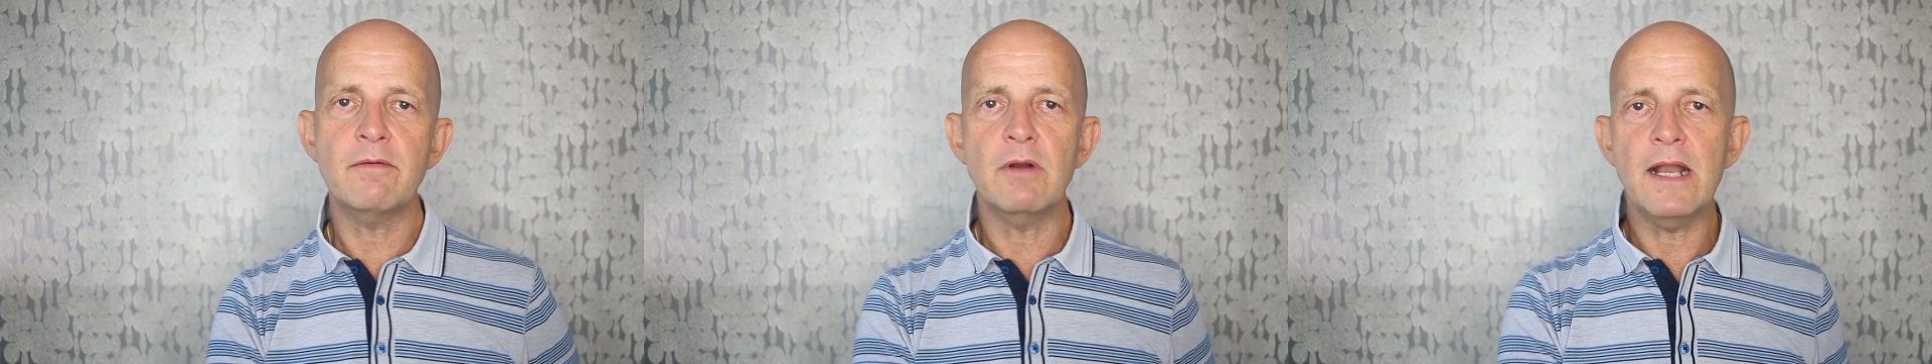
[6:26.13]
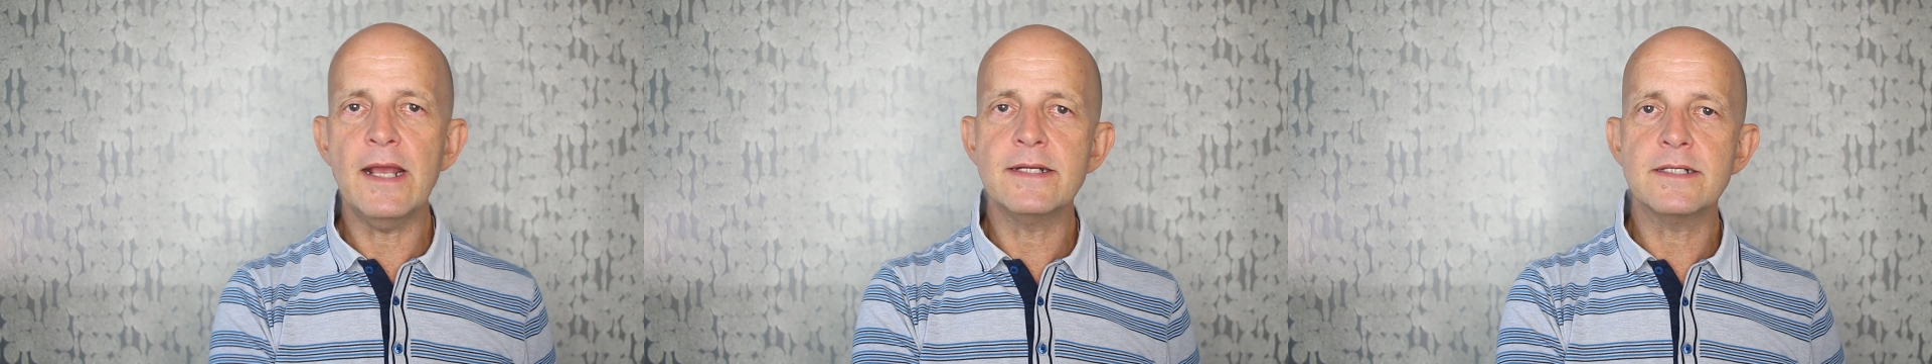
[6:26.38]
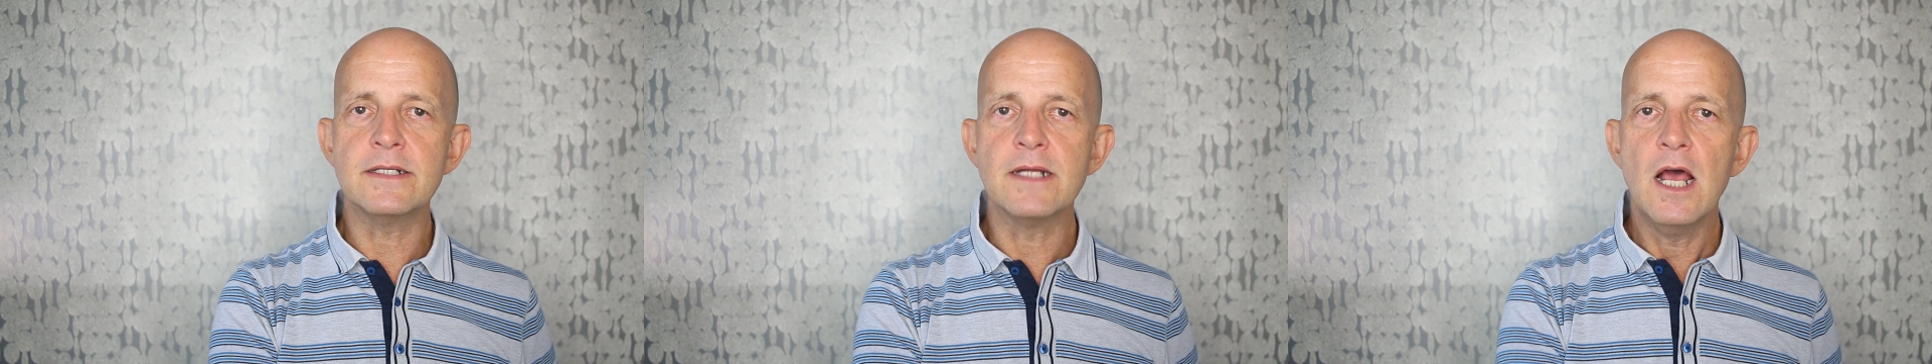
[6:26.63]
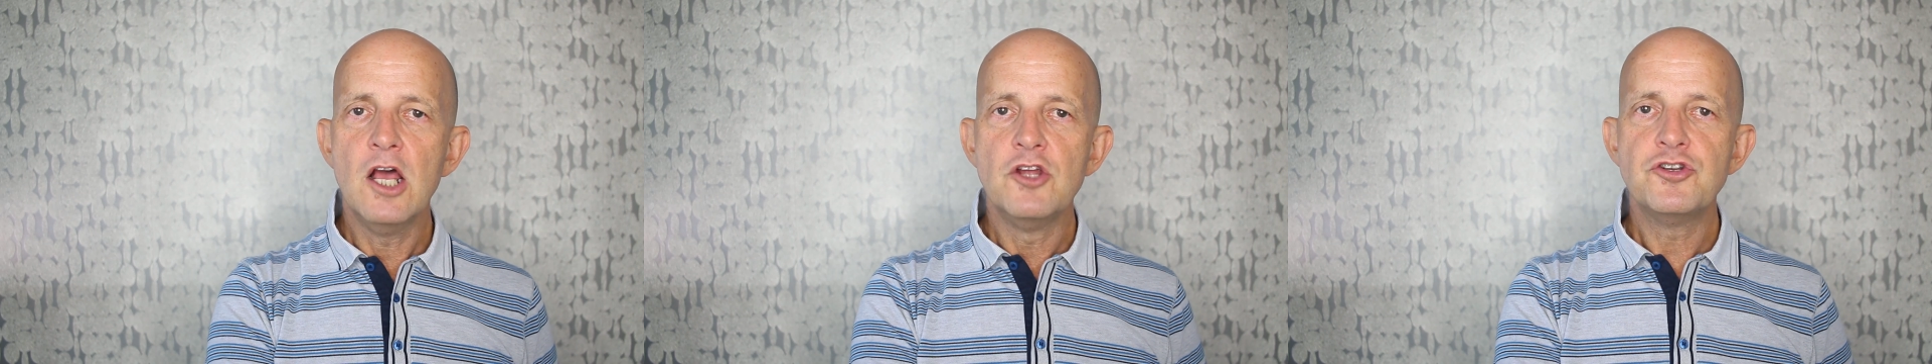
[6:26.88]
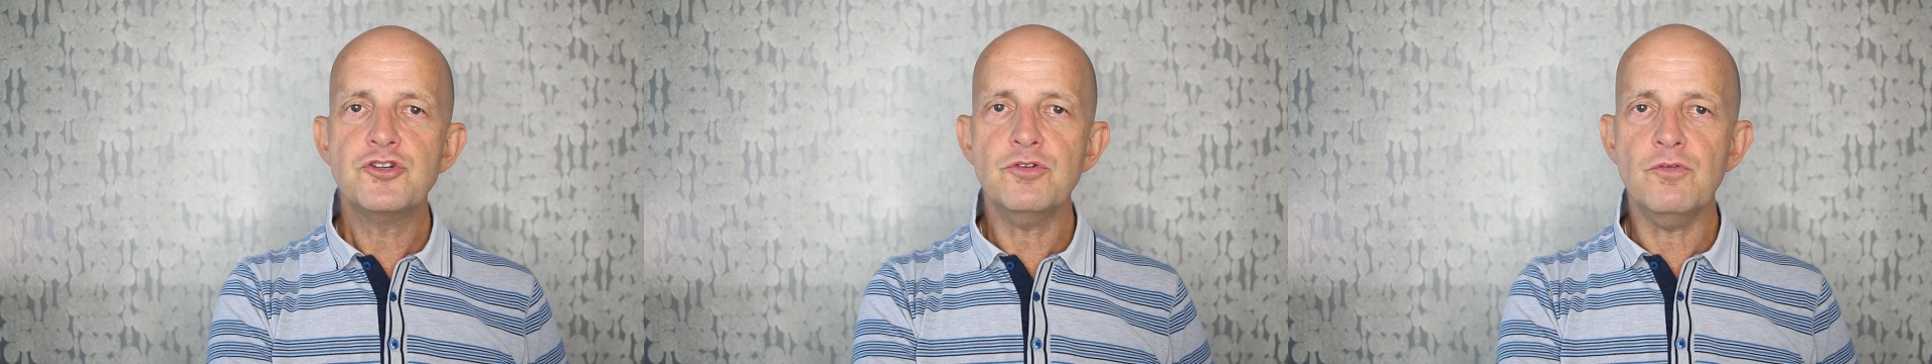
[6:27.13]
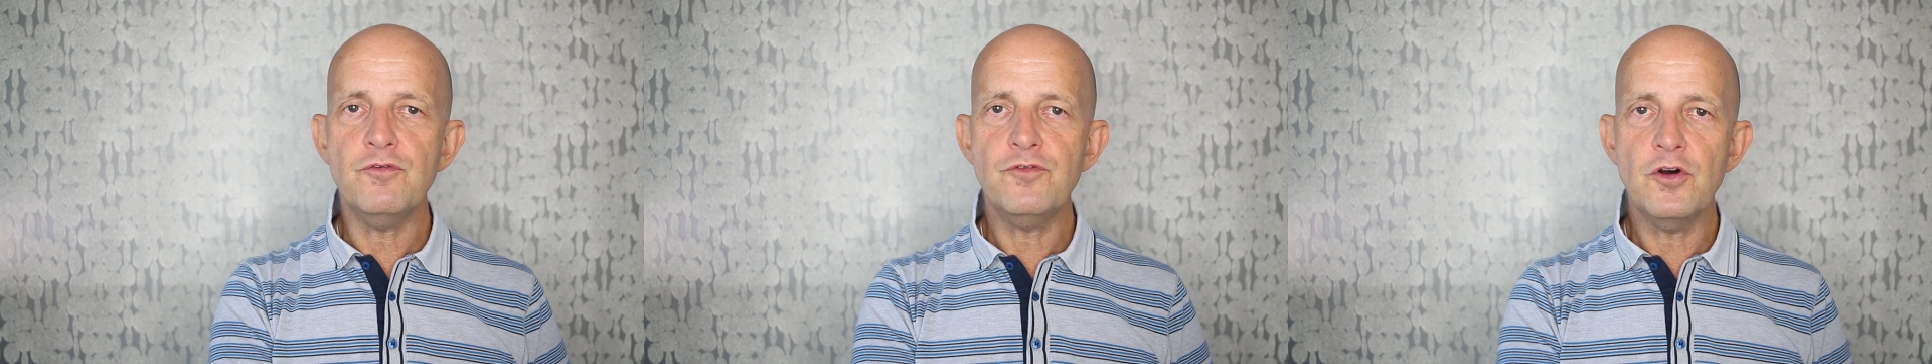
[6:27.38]
related
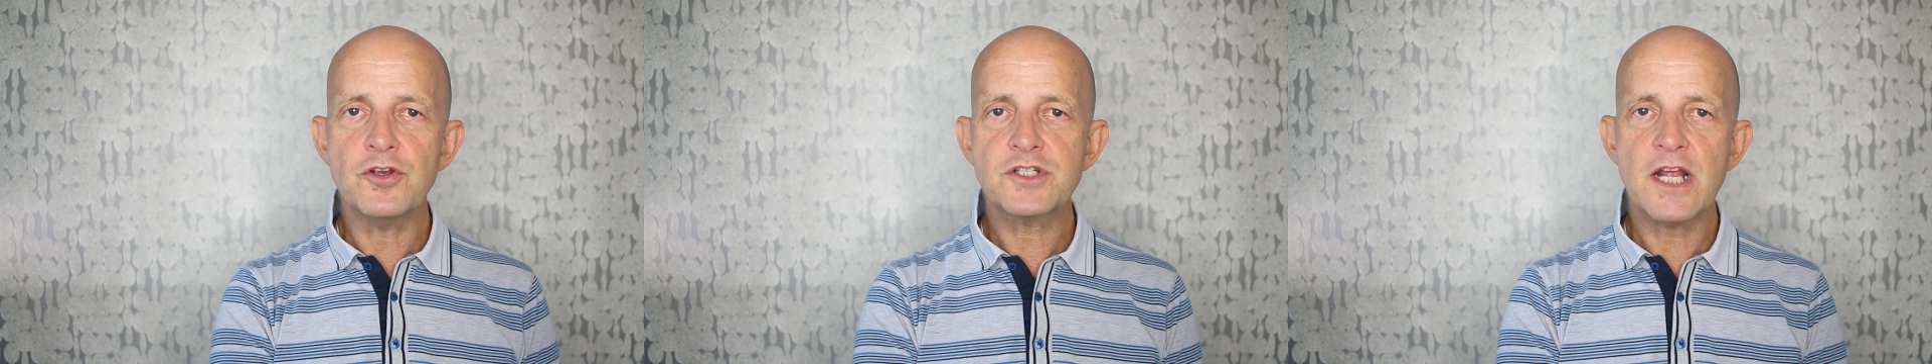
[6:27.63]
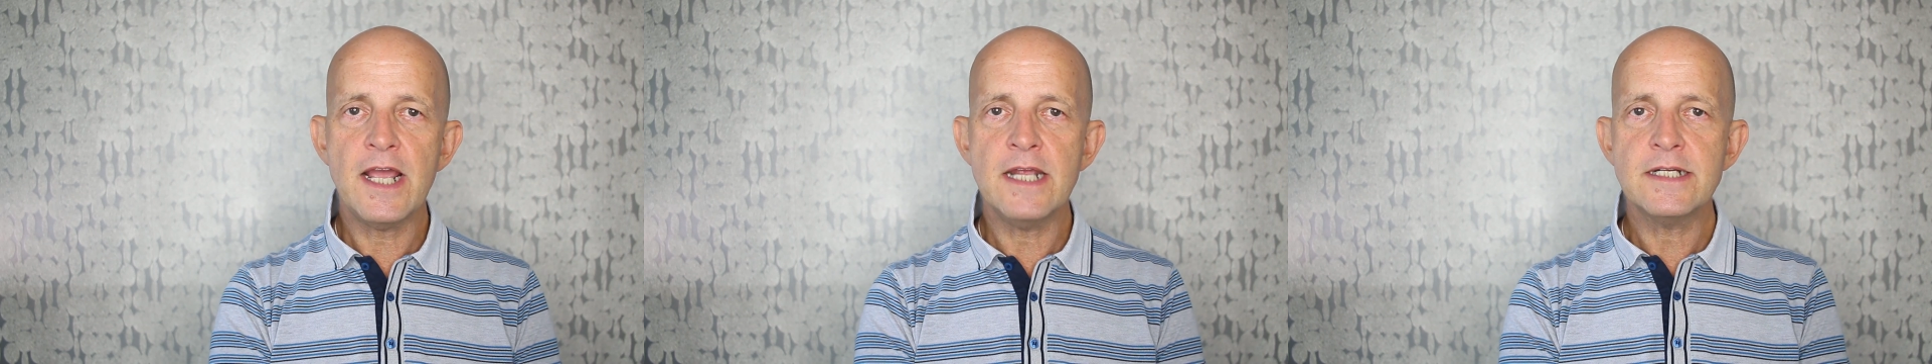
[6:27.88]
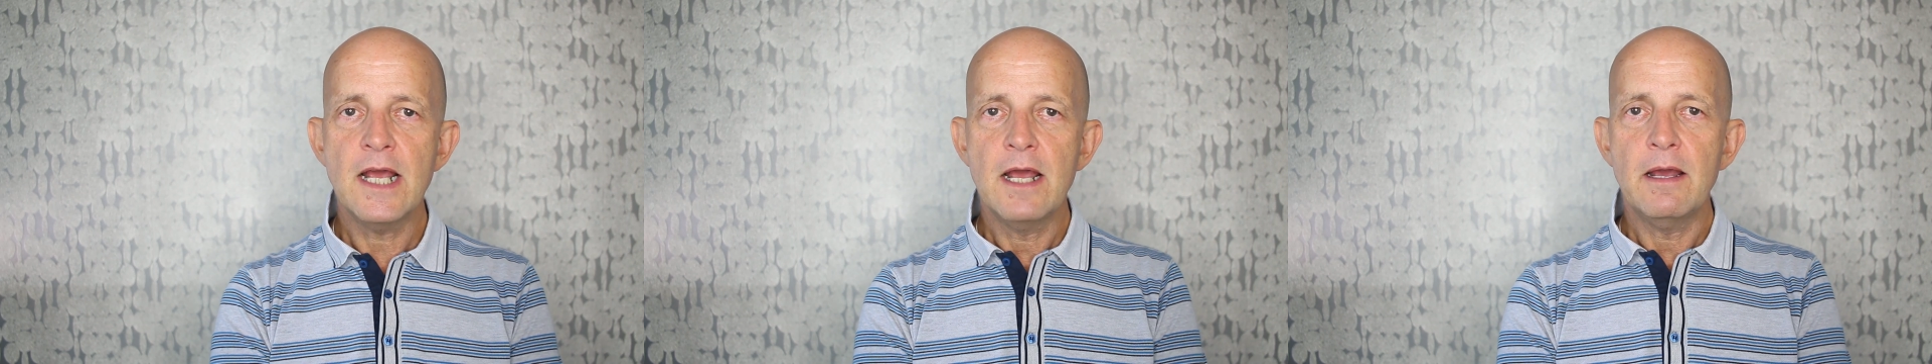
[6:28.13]
to first aid,